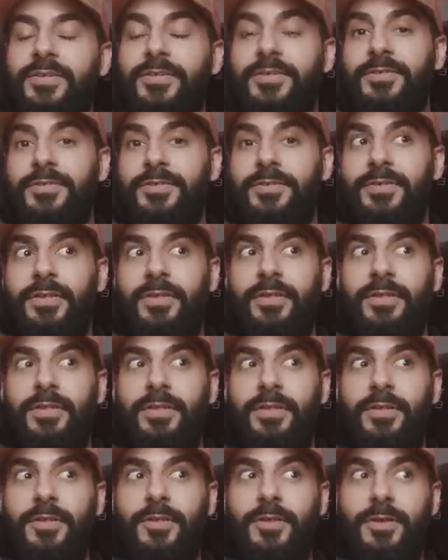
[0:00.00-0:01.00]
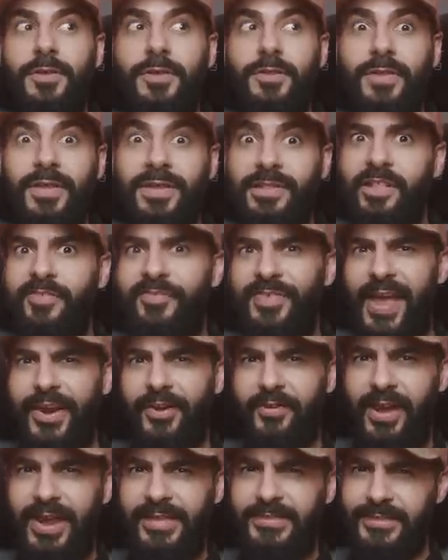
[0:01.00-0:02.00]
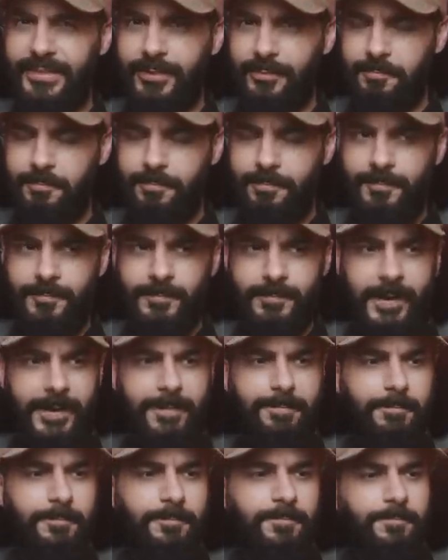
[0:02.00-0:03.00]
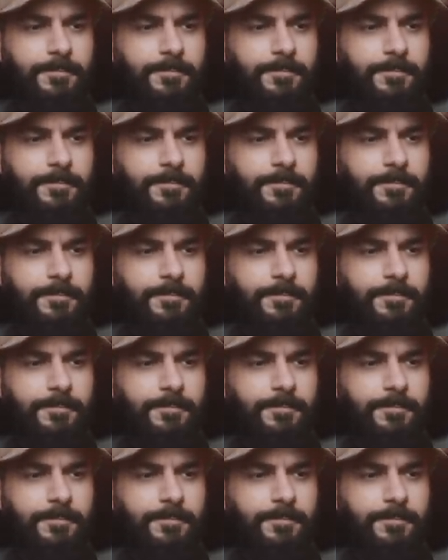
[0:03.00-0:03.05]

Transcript: to the cliffhanger ending, right?